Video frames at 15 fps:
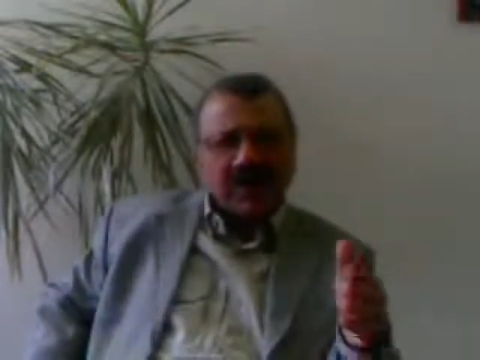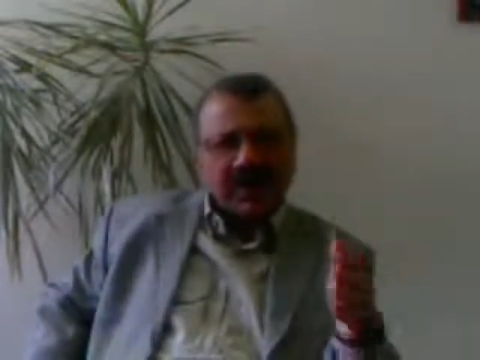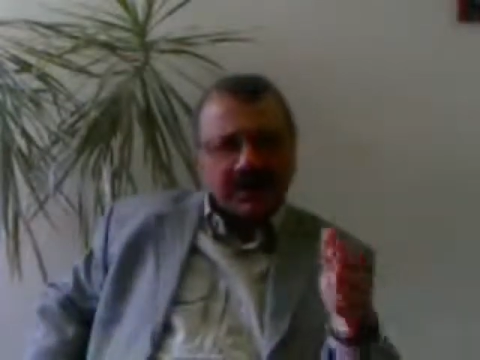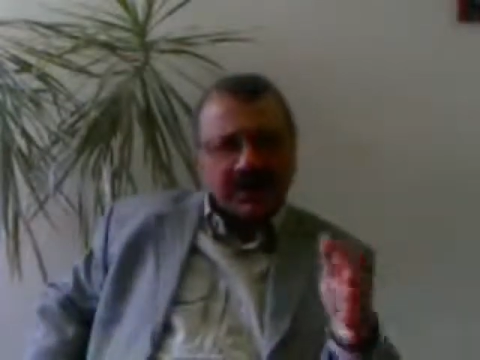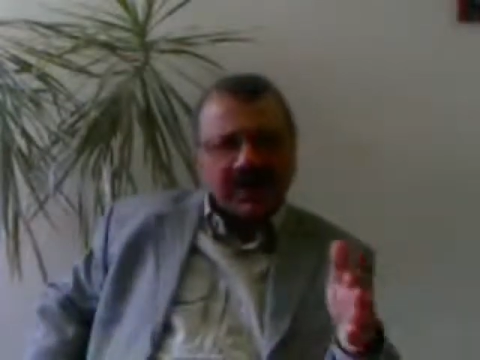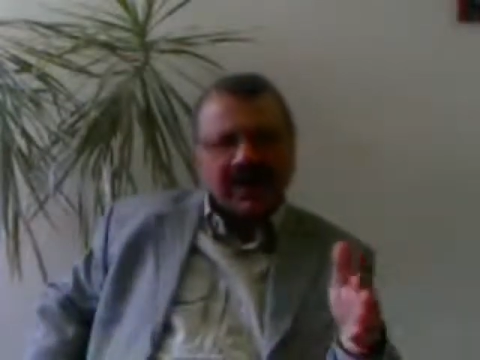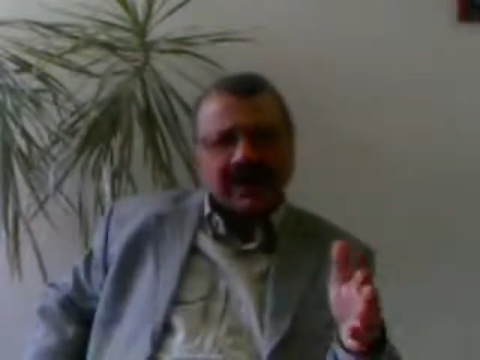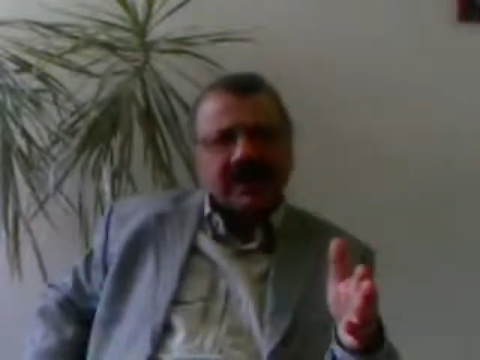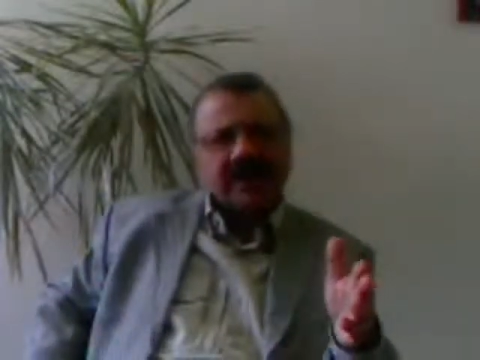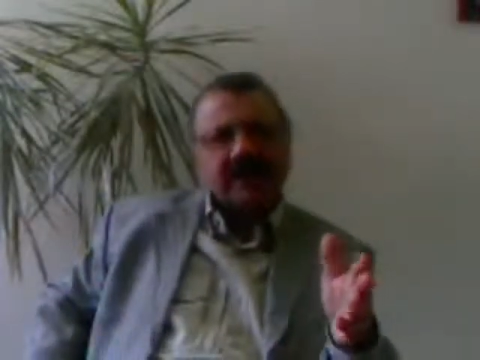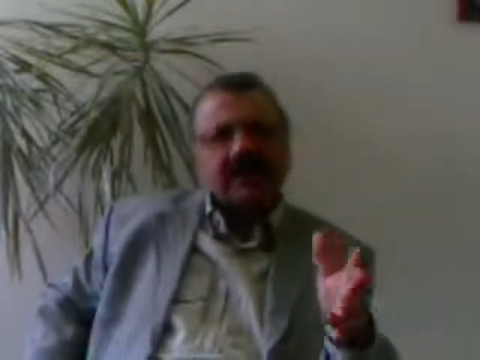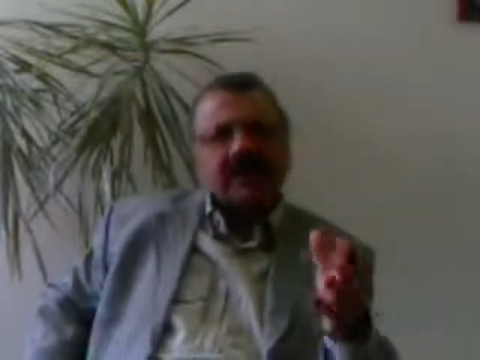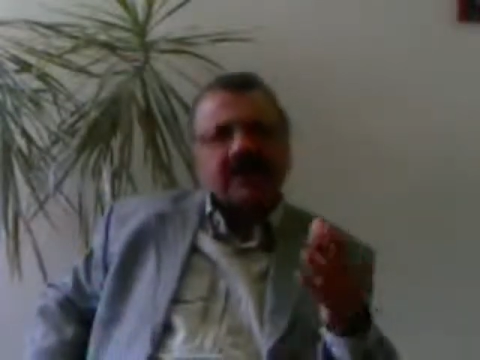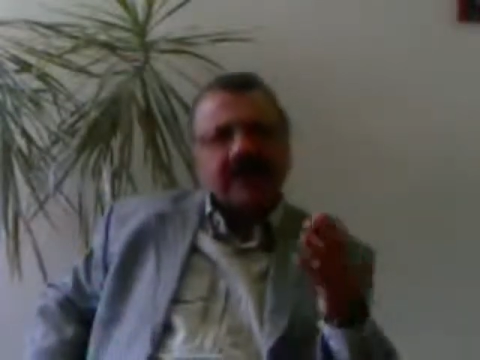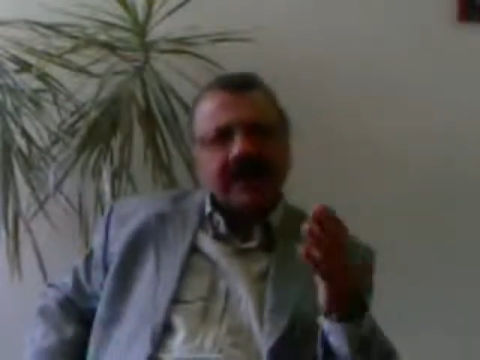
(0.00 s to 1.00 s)
where
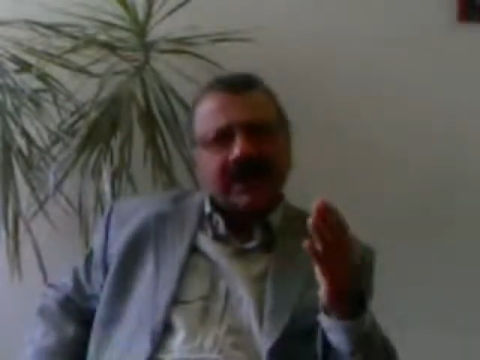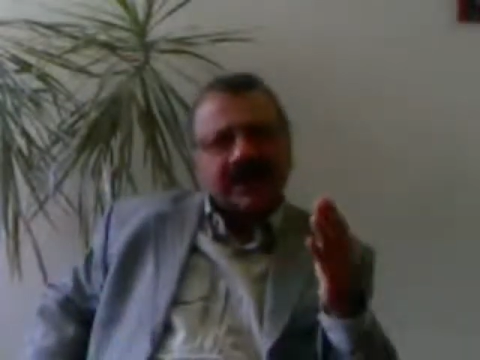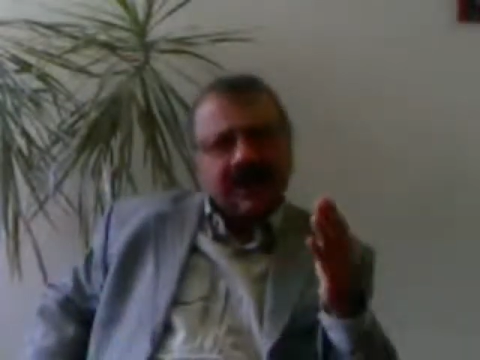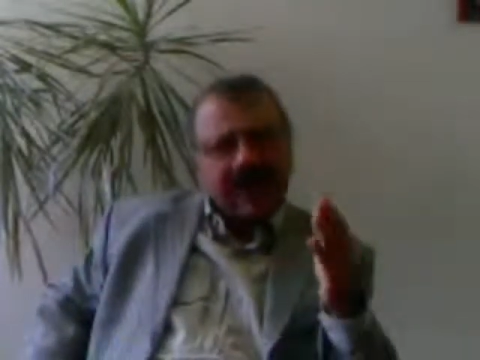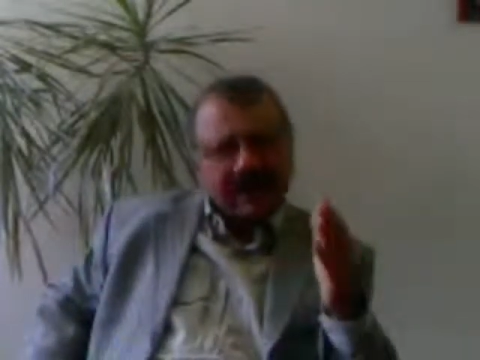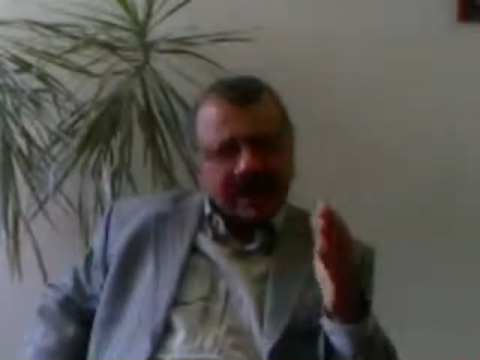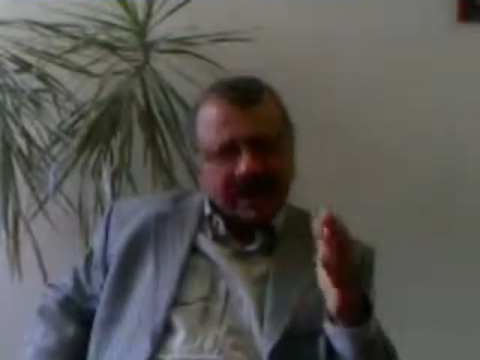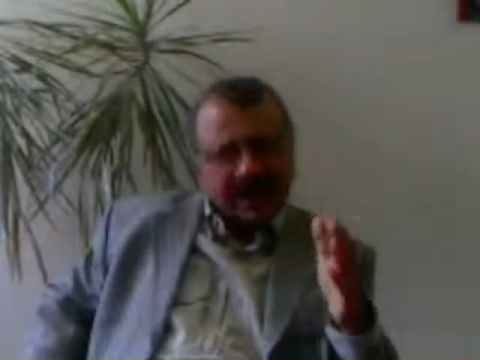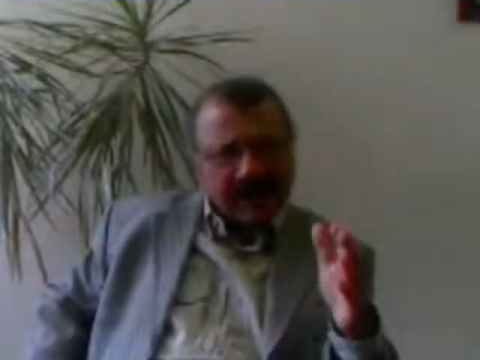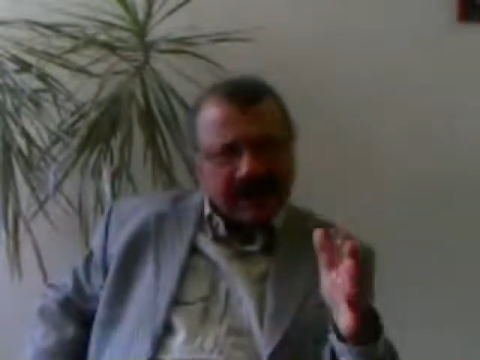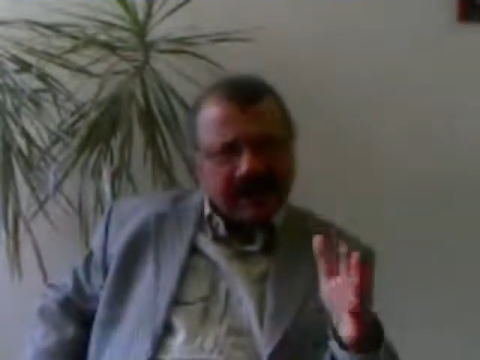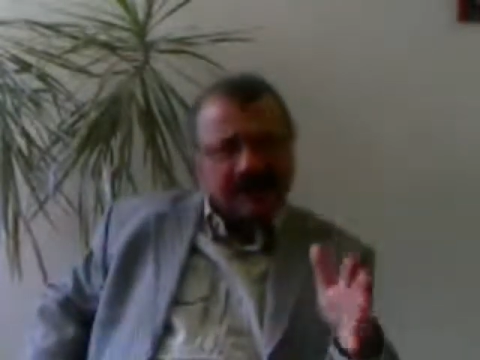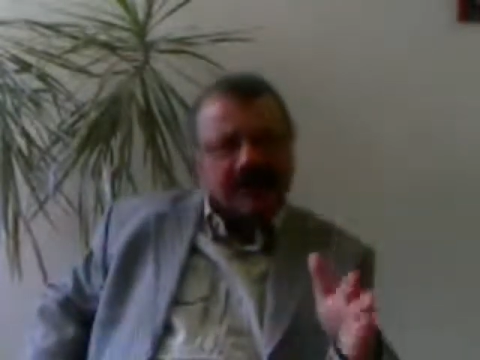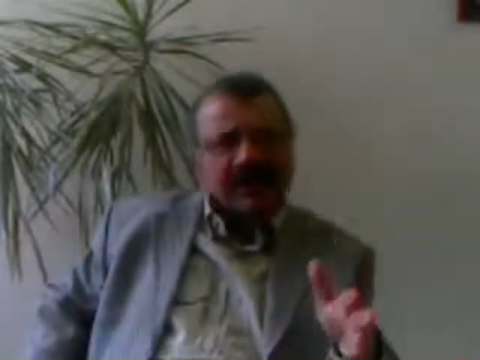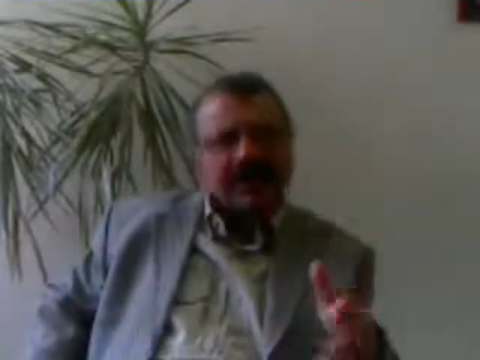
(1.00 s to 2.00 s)

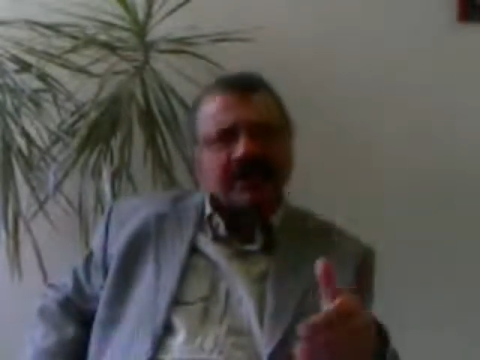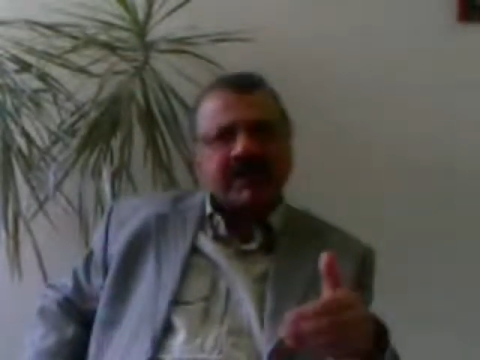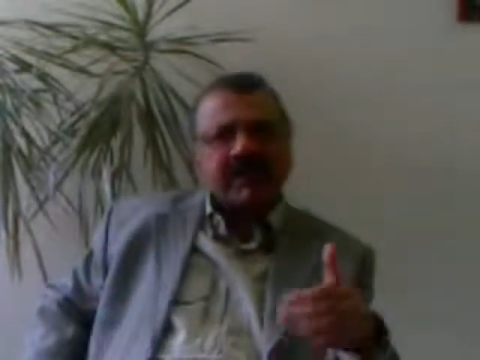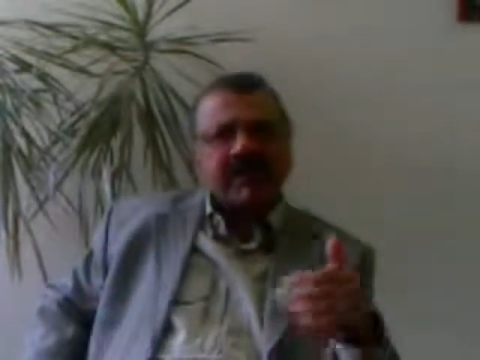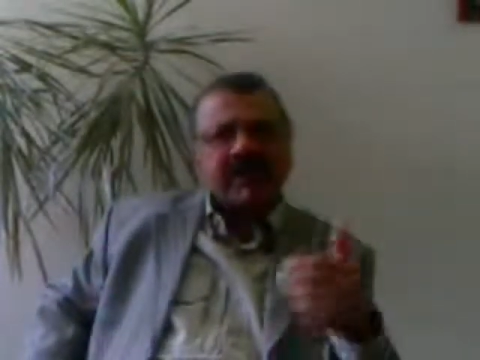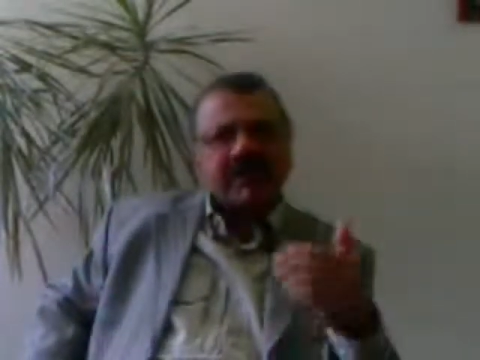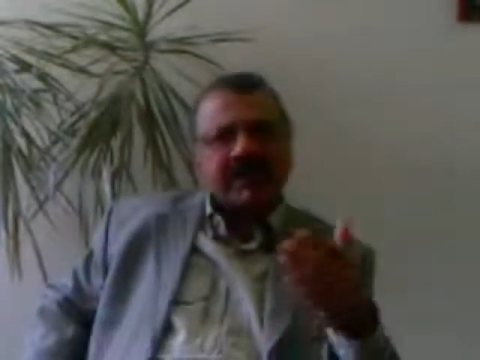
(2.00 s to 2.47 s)
any product patent